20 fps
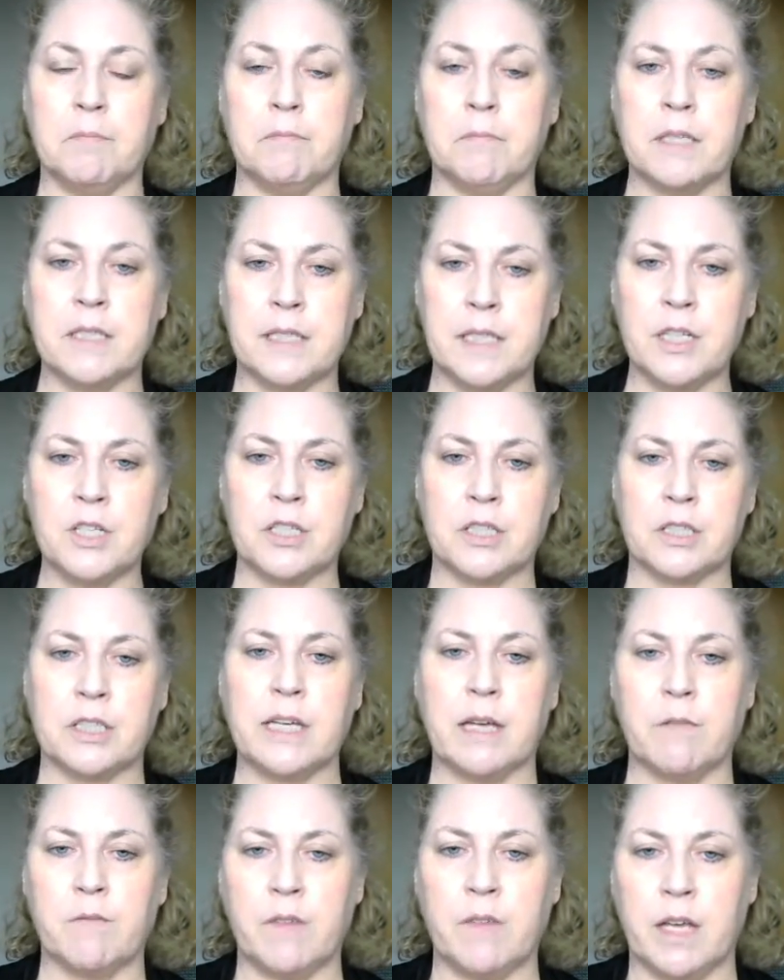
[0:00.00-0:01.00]
Essentially,
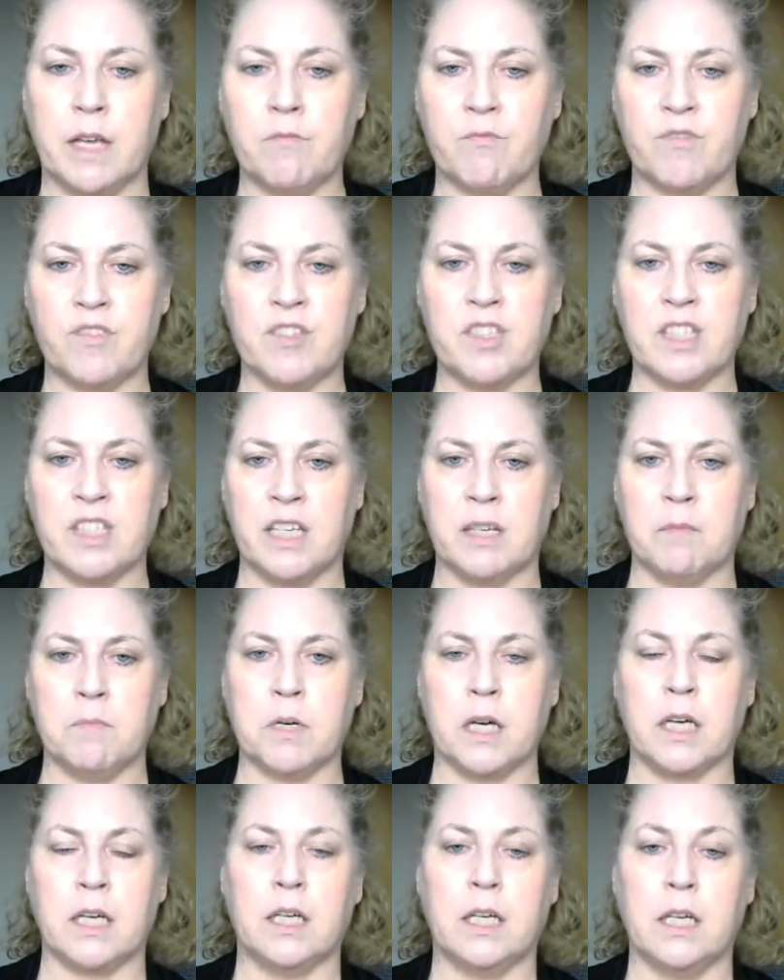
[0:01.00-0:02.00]
I'm
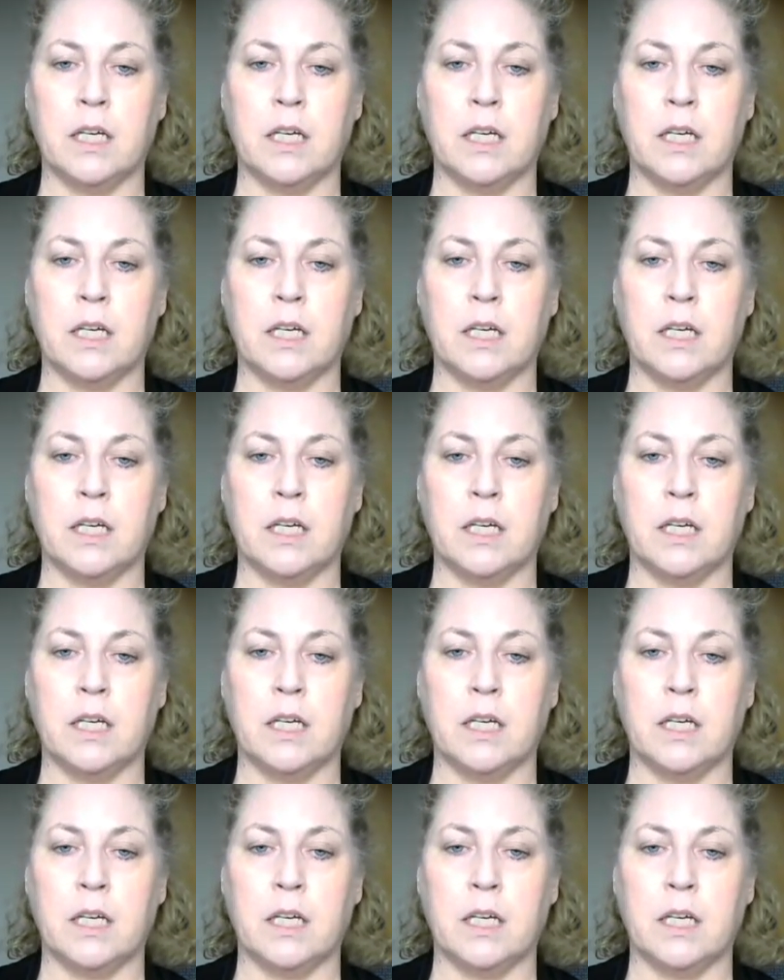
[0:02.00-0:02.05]
emphysema.